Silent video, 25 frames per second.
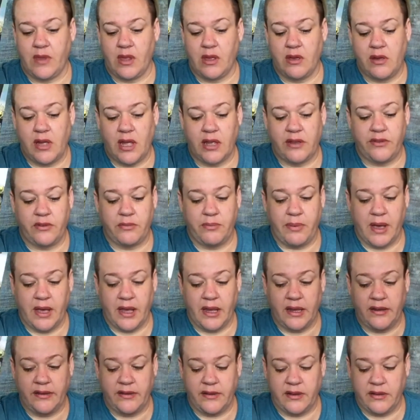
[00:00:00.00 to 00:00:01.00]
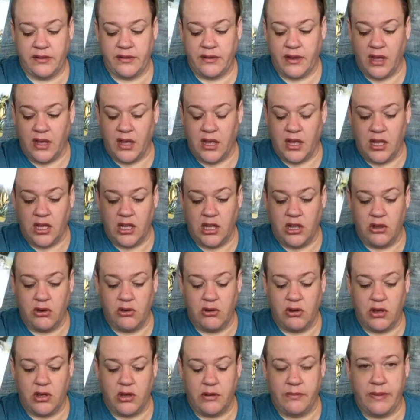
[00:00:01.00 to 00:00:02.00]
Okay, so Pisces, you
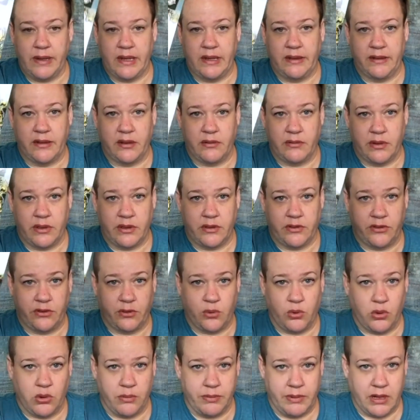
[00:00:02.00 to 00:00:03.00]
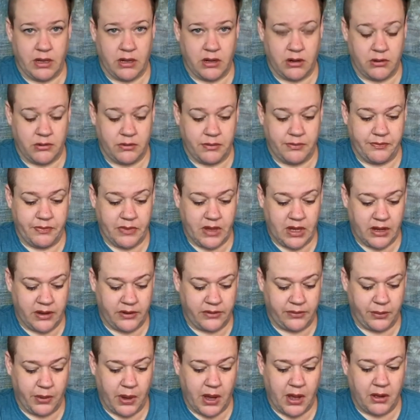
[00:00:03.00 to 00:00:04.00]
could be dealing with a Scorpio
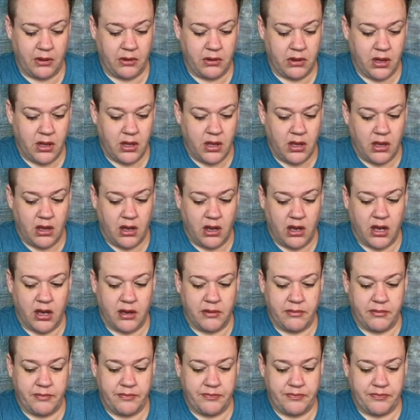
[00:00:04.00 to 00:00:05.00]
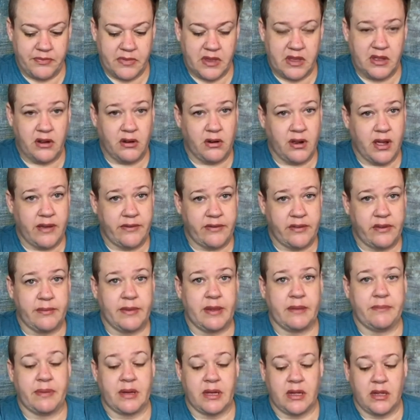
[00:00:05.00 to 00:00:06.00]
as well. You don't have to
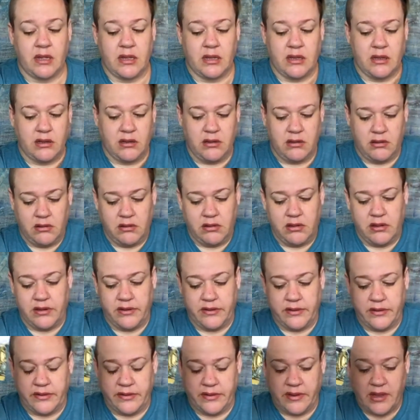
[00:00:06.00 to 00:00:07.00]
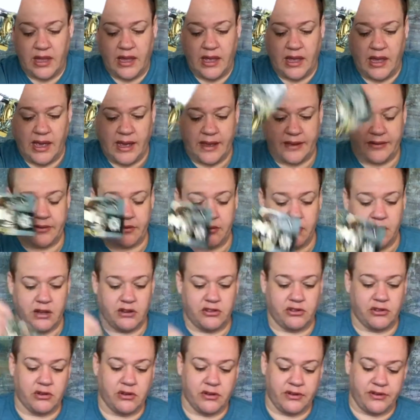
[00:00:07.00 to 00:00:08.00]
be, but this is the
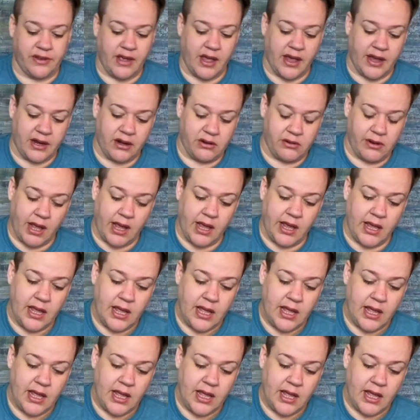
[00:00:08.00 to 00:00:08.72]
astrological sign, okay?